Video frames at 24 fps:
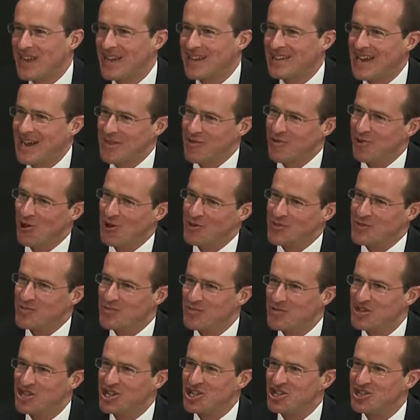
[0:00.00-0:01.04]
Now, there are lots of
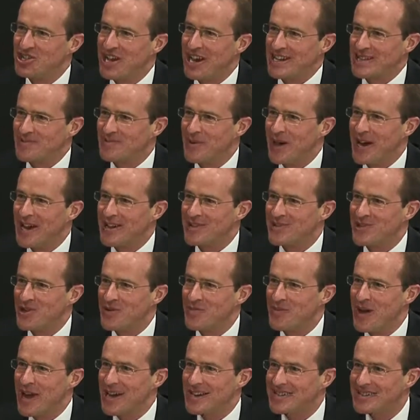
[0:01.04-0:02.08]
British taxpayers who
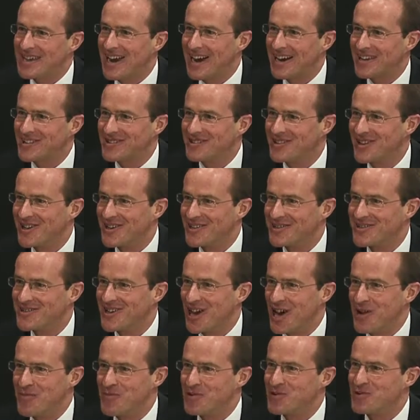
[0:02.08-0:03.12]
pay tax at,
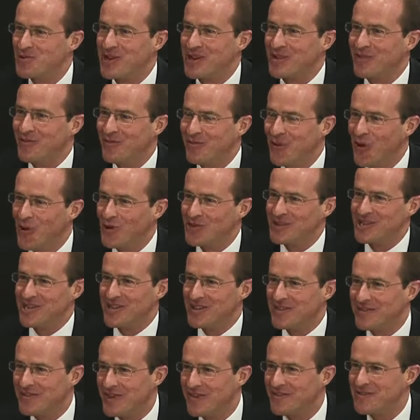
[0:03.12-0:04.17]
between 40
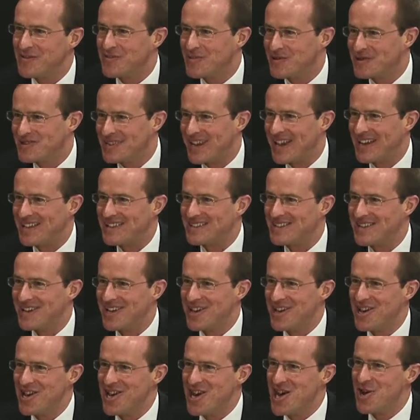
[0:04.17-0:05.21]
and 50%,
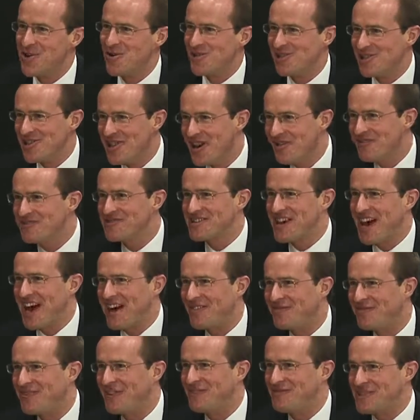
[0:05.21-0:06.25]
who love to
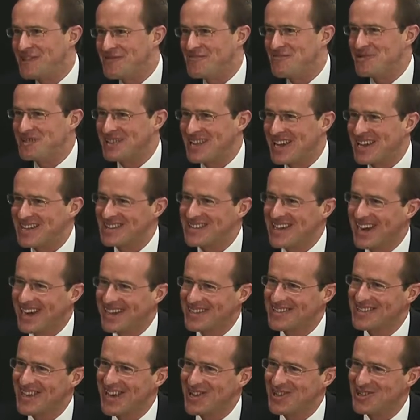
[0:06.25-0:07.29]
have 15%
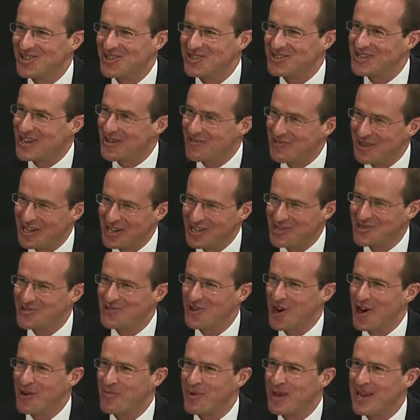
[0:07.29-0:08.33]
taxation. So that really
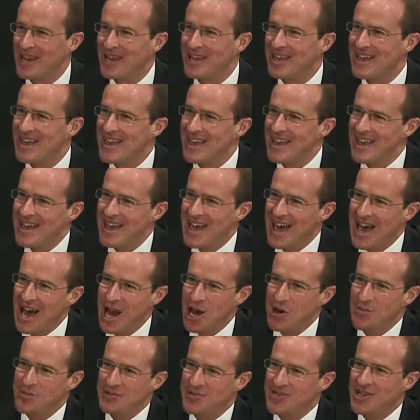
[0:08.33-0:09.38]
struck me
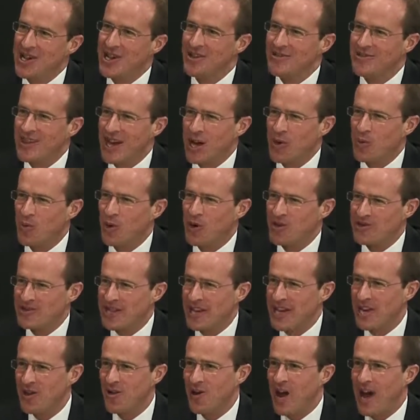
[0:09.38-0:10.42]
how absurd that was.
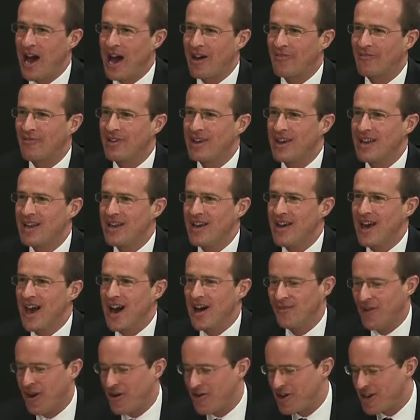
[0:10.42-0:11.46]
Here you have
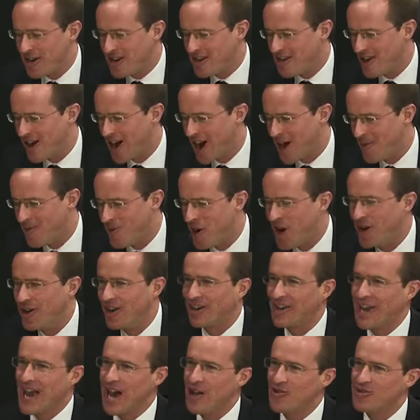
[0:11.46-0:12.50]
a very
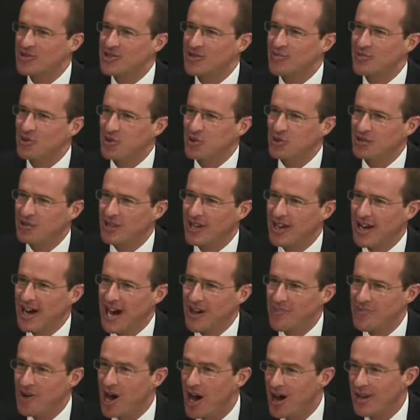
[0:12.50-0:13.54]
unaccountable,
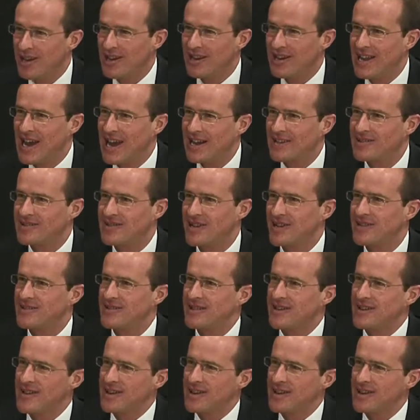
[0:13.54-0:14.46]
unelected